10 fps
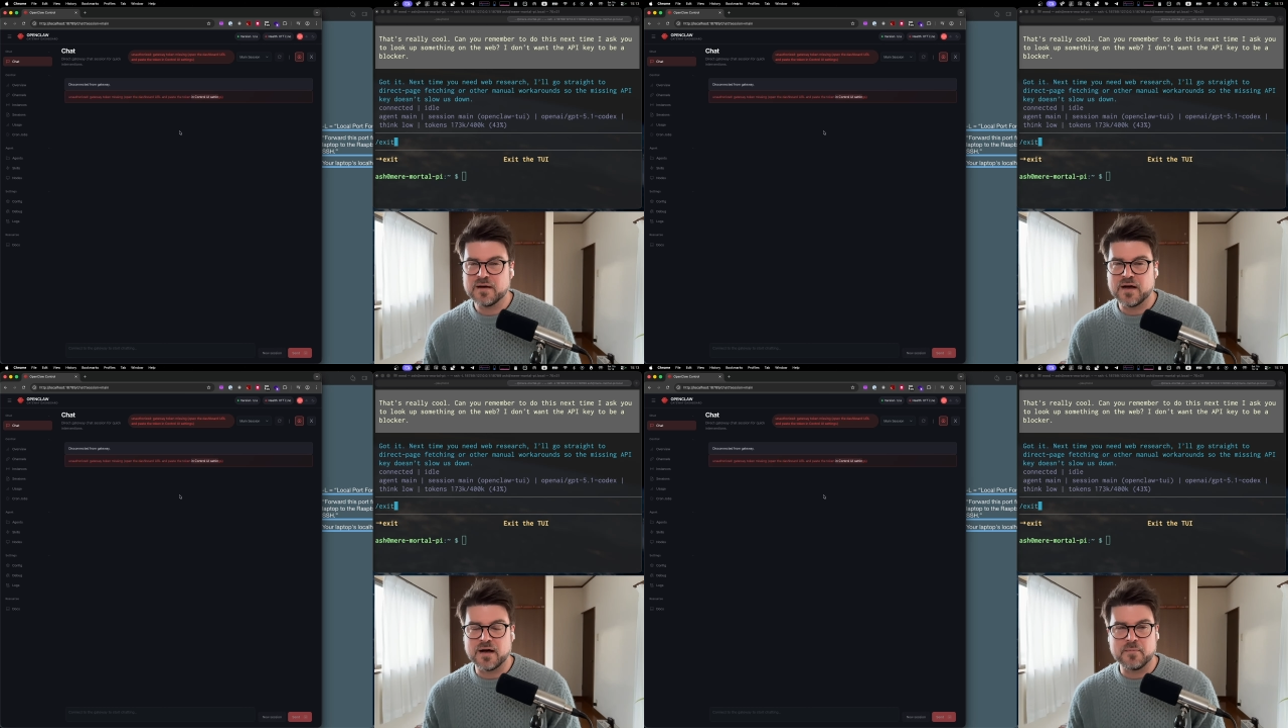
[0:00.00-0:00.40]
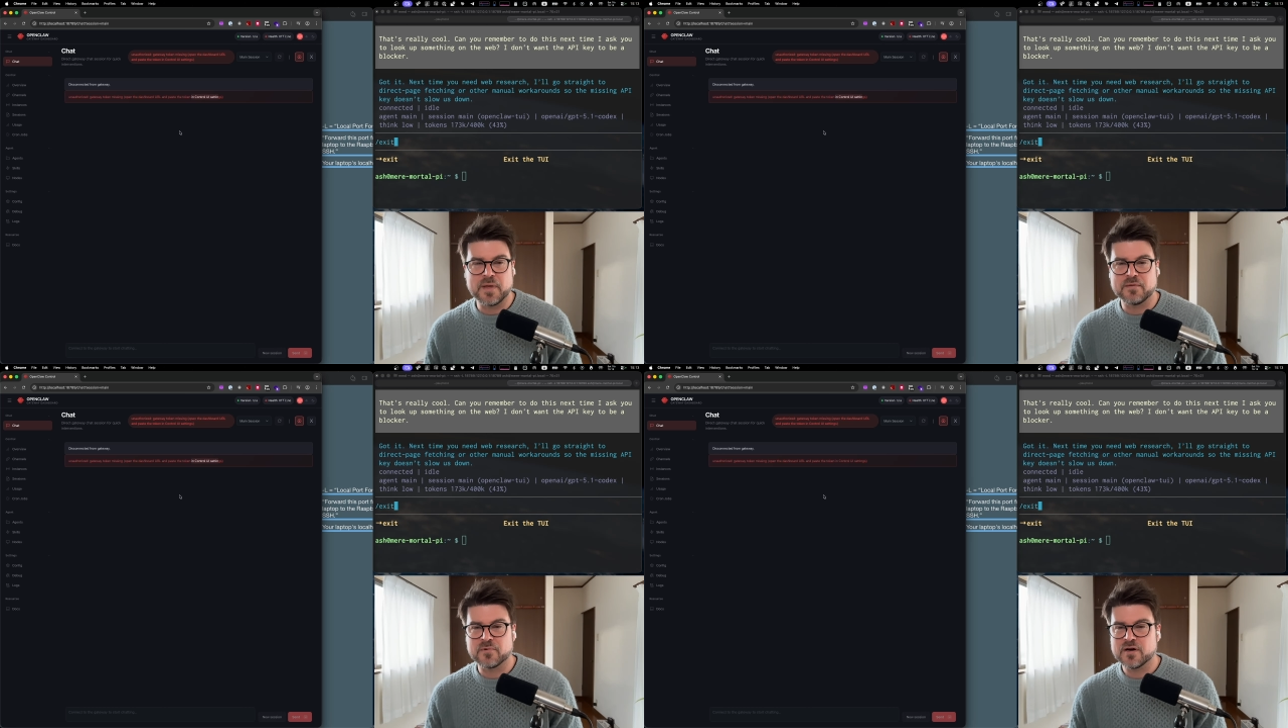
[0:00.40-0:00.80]

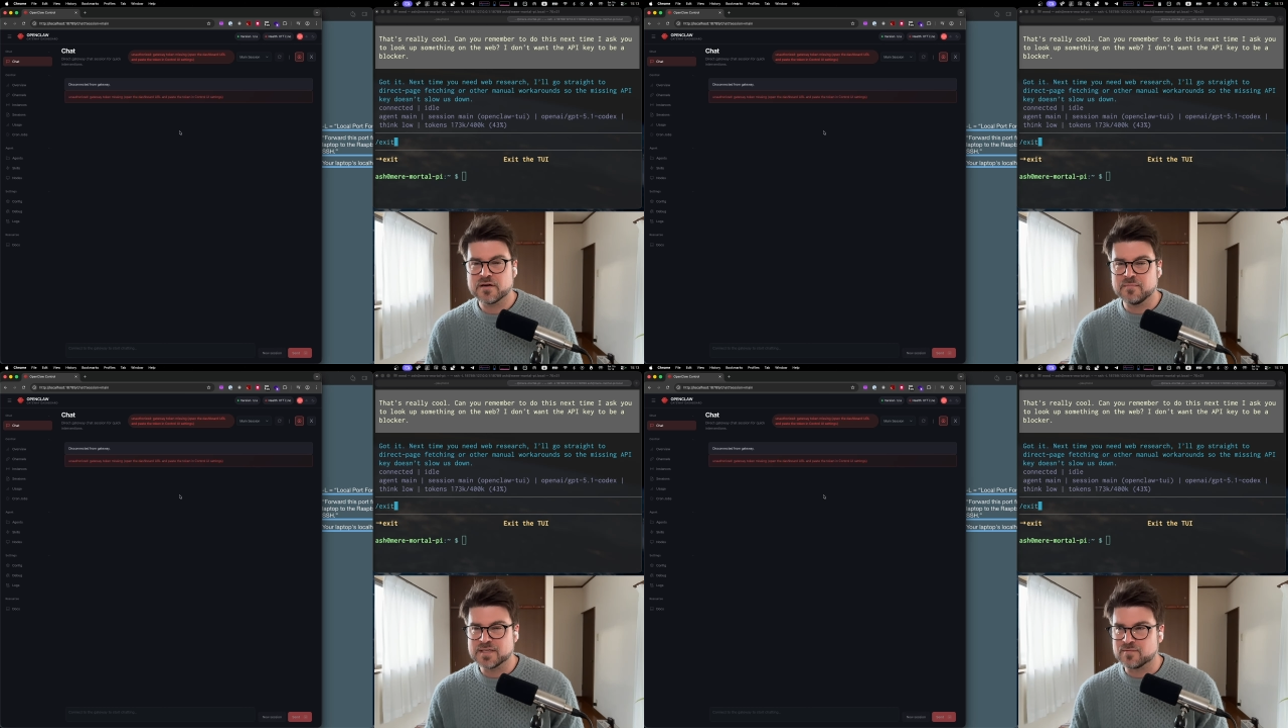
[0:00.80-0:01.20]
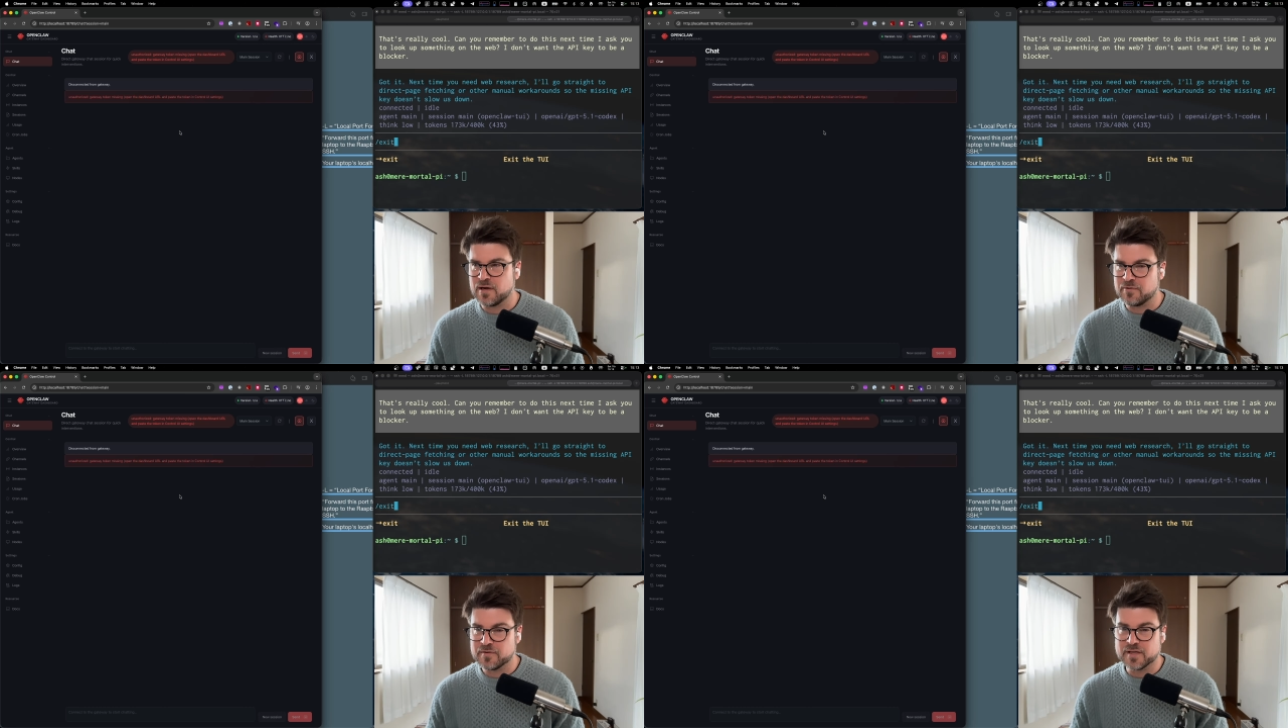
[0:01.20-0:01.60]
And we're not going to mess
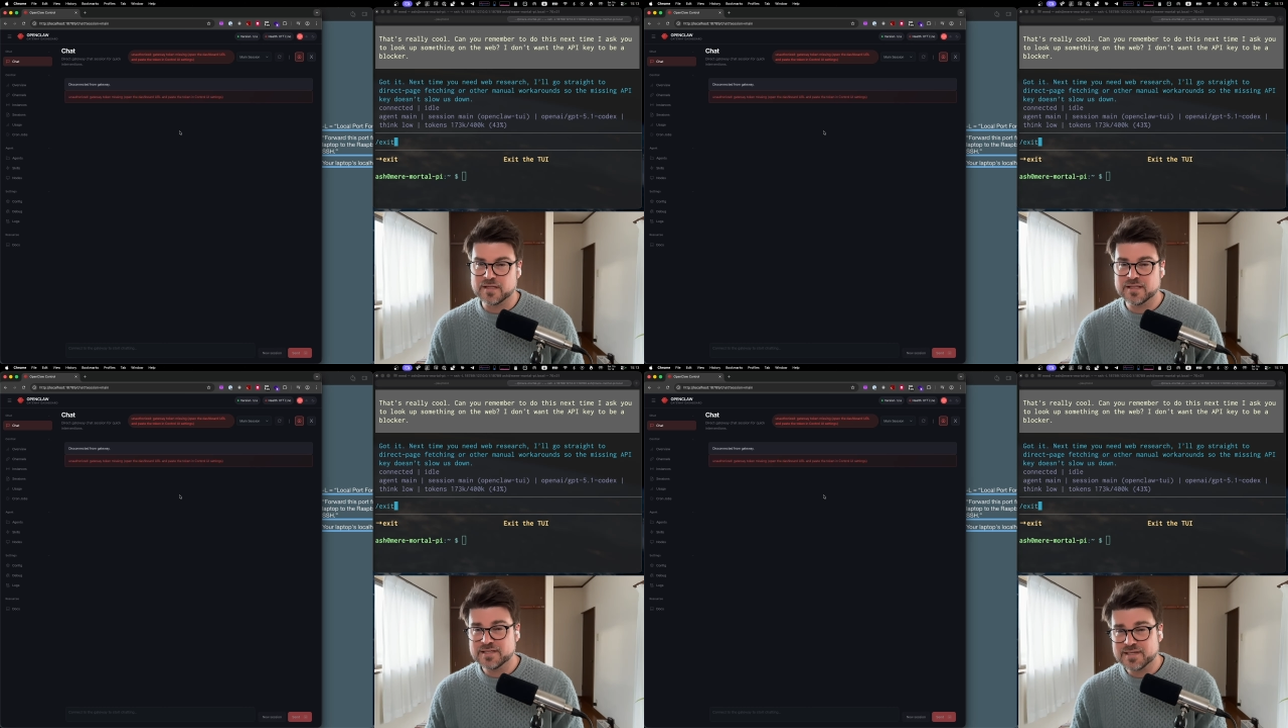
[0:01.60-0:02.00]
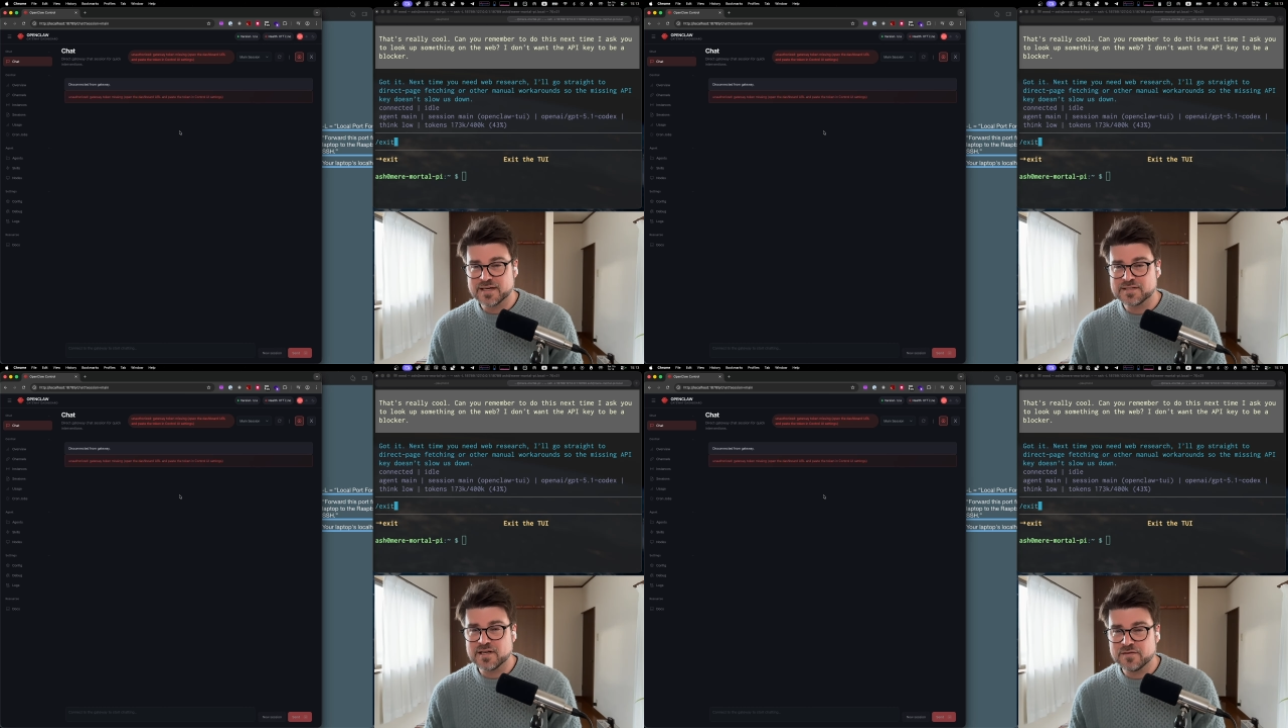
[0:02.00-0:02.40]
around with it. This
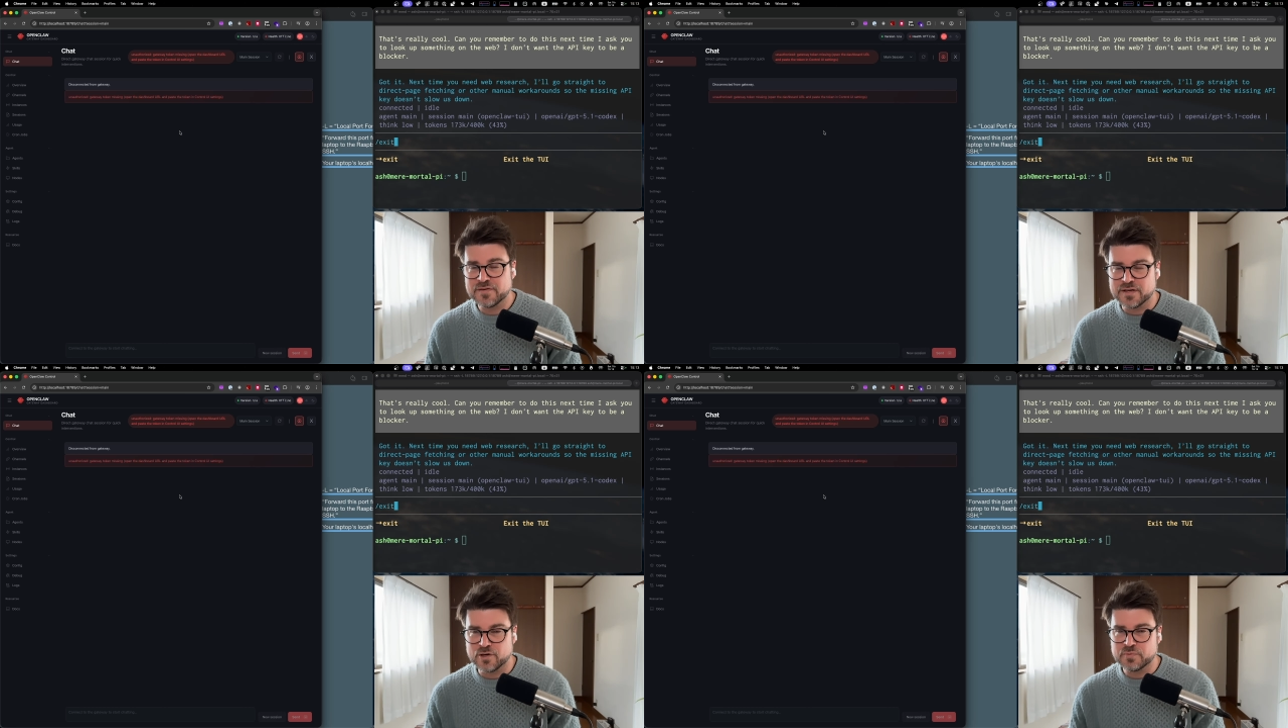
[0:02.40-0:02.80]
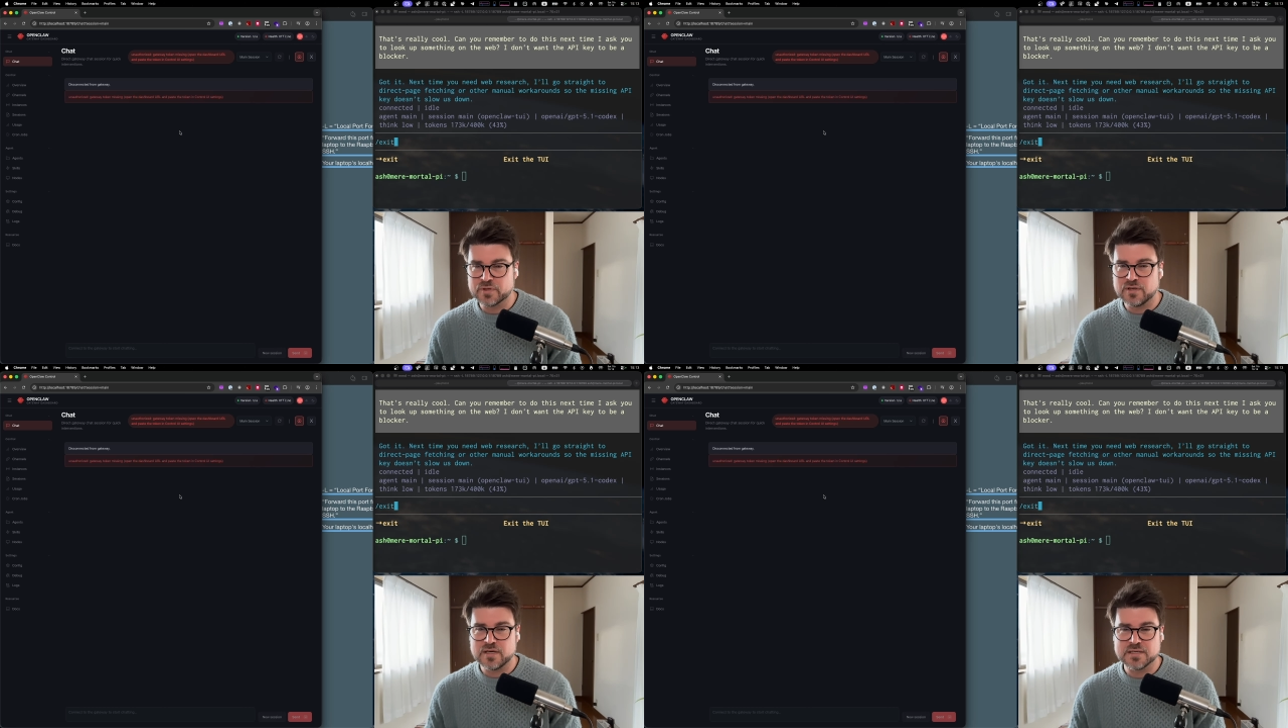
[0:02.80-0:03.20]
kind of stuff in
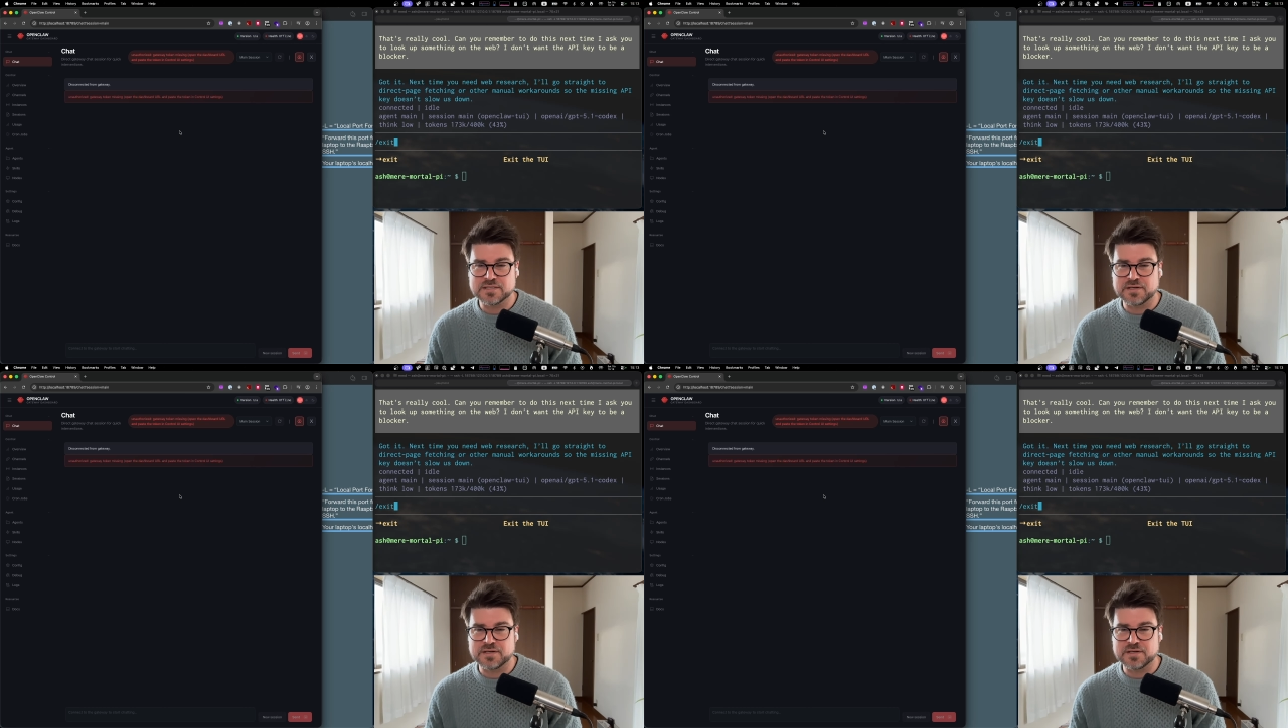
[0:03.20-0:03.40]
OpenClaw is going